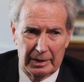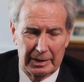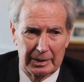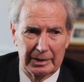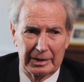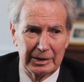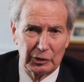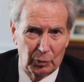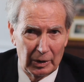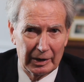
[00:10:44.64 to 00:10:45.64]
uh,
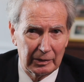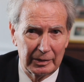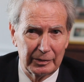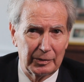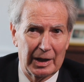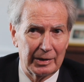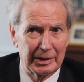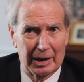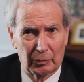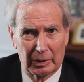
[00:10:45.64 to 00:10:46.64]
indirectly, if not
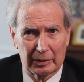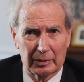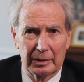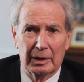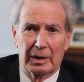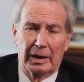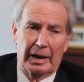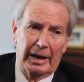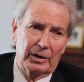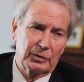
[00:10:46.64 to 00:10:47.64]
directly,
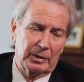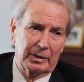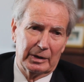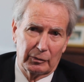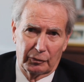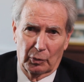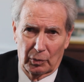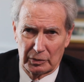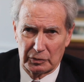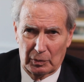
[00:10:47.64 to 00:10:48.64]
has an
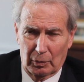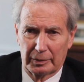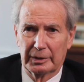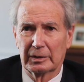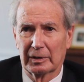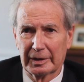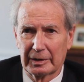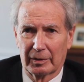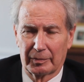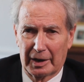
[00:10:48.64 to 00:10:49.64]
influence on the
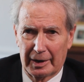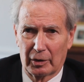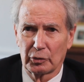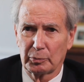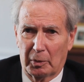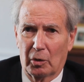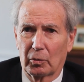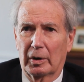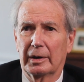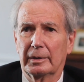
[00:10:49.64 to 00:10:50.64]
leader of the House, Paul
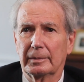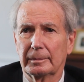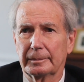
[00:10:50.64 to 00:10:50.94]
Ryan.